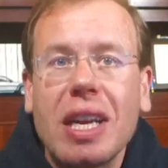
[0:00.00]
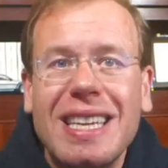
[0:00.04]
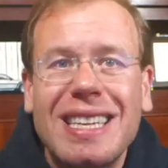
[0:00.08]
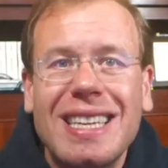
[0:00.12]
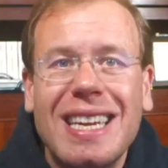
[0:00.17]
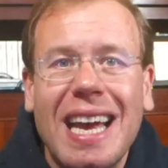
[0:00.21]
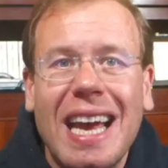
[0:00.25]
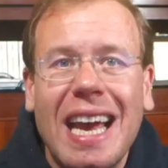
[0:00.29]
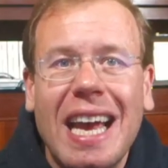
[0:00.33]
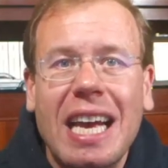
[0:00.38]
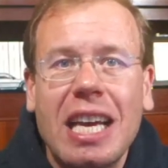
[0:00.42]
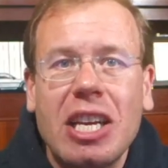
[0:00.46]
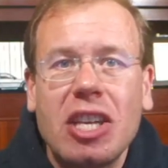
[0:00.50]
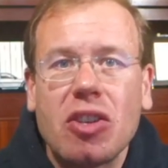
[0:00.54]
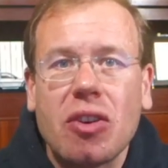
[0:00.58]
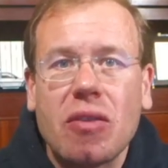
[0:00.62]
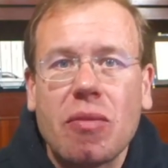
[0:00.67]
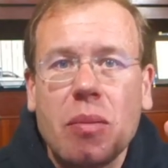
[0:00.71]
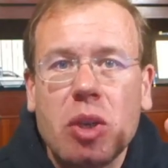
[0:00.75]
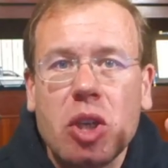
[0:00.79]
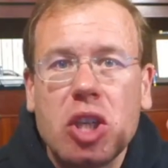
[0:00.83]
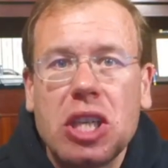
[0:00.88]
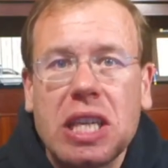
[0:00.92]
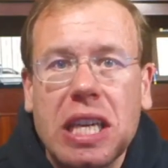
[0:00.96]
in the age
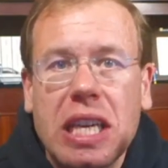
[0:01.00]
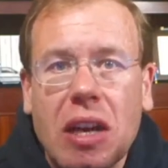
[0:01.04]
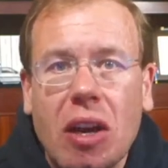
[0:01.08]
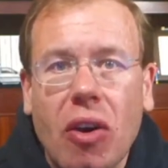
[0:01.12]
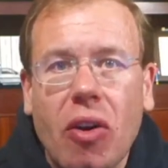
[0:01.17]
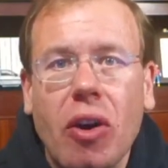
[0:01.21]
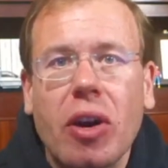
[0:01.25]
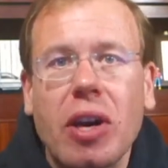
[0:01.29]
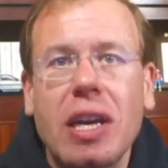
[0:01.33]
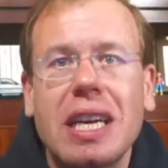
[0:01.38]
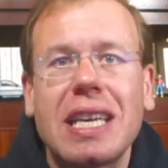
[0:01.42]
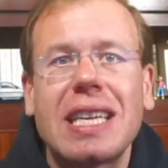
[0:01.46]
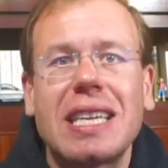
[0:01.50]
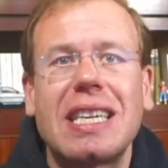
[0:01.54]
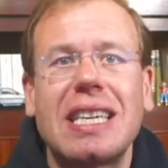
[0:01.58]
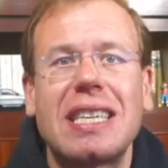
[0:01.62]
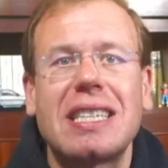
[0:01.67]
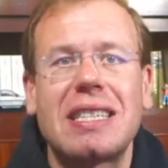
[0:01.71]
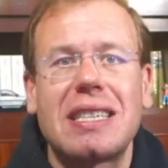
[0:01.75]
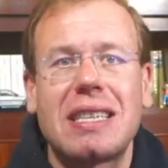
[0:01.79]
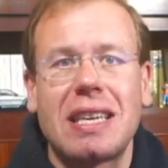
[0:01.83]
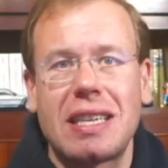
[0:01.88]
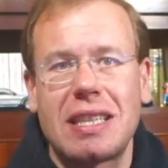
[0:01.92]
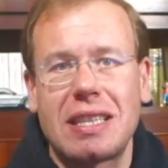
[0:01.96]
of machine learning,
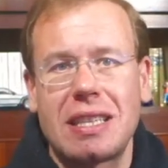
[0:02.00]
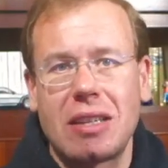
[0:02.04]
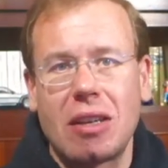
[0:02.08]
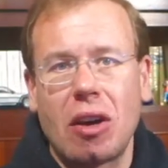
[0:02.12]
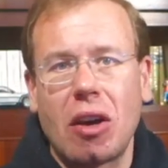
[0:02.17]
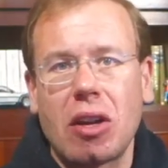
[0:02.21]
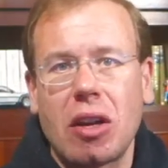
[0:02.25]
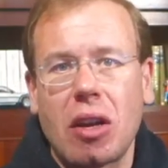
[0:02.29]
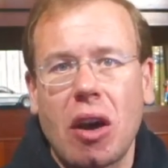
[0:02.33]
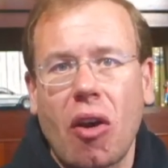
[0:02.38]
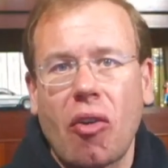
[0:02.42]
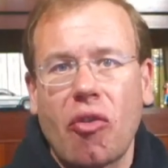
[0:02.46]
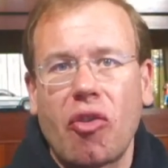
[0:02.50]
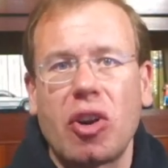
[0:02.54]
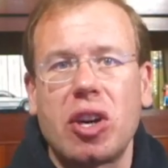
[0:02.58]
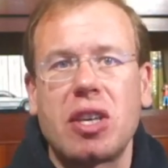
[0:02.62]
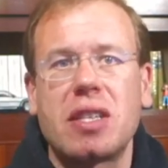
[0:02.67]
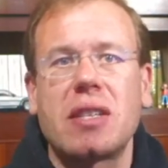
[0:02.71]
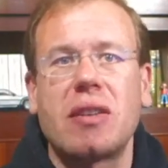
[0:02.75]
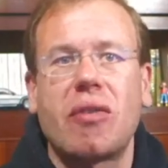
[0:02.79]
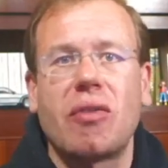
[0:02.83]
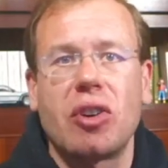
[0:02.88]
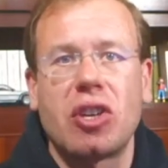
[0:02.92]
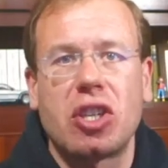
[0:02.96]
this does not offer
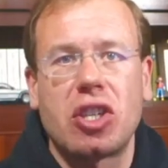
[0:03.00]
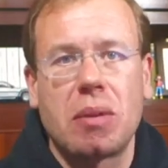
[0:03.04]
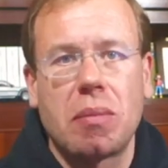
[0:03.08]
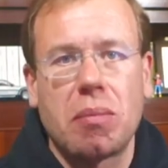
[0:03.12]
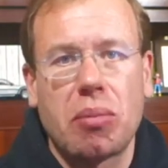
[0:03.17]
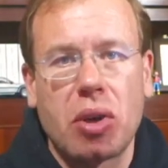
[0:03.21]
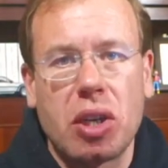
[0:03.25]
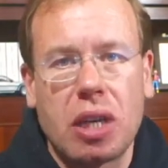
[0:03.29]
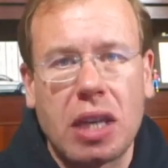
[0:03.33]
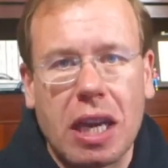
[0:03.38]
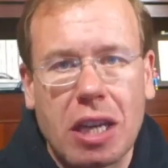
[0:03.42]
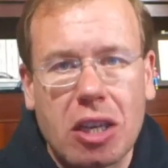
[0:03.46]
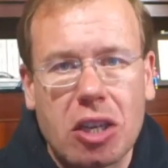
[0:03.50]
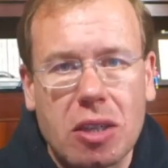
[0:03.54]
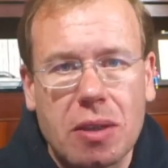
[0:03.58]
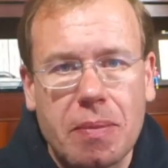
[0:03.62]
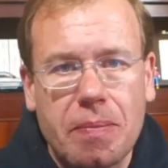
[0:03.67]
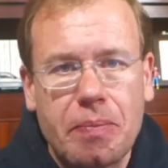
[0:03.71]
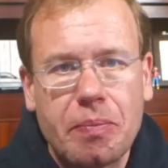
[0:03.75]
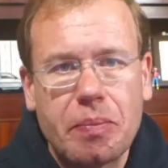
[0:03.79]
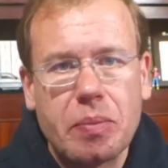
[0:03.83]
sufficient protection.